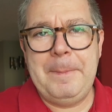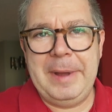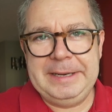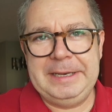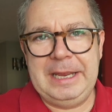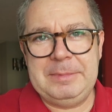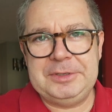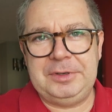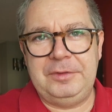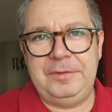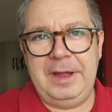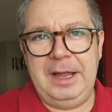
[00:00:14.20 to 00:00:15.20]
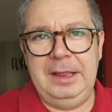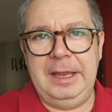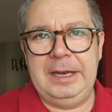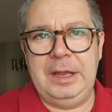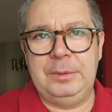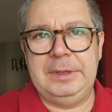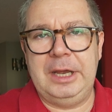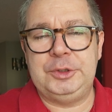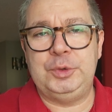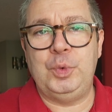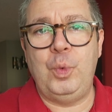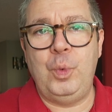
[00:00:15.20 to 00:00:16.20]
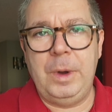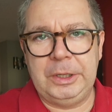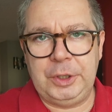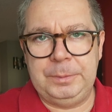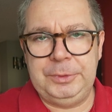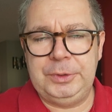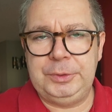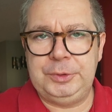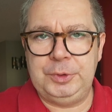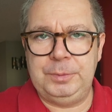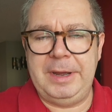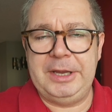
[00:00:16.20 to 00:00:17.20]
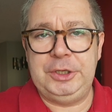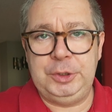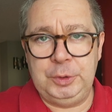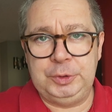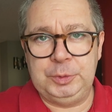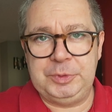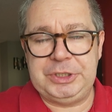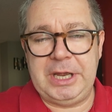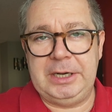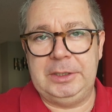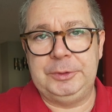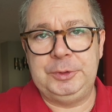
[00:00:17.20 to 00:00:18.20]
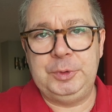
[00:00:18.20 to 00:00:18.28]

my name is Rafal and I would like to welcome you to my YouTube channel.